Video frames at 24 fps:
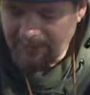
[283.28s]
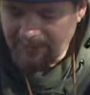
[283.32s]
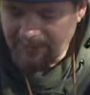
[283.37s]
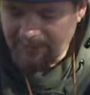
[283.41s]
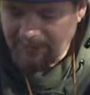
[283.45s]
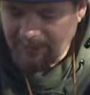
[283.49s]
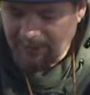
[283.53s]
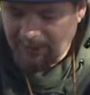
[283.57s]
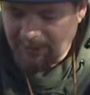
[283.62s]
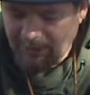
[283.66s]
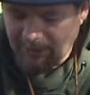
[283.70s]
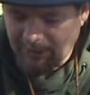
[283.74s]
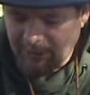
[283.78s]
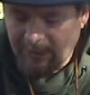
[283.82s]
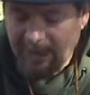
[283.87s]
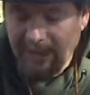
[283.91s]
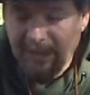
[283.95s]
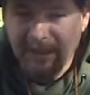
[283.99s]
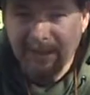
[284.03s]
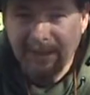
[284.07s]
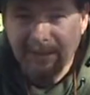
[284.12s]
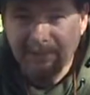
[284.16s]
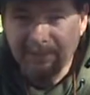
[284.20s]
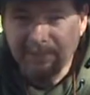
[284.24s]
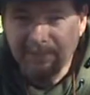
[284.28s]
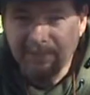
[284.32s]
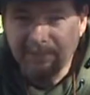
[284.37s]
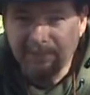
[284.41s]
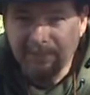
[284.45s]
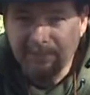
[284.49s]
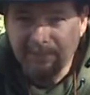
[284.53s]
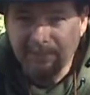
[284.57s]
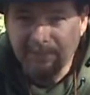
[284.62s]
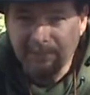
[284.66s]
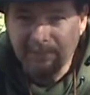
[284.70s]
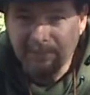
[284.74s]
So I
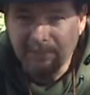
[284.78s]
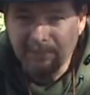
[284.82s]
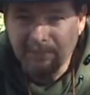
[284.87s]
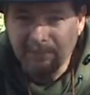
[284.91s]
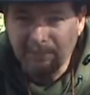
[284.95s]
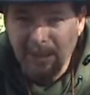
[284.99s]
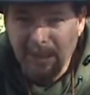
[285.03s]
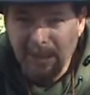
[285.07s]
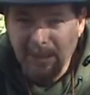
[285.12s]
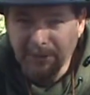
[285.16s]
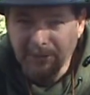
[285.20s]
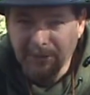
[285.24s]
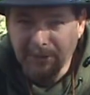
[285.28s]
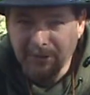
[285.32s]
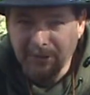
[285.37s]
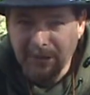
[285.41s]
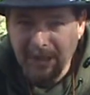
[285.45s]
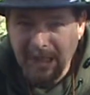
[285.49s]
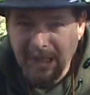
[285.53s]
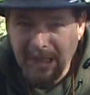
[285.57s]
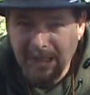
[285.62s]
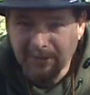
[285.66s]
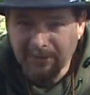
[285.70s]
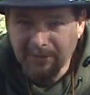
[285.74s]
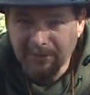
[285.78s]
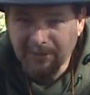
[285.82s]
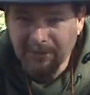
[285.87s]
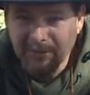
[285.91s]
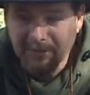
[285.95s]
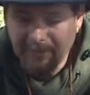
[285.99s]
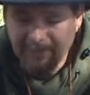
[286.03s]
pondered that,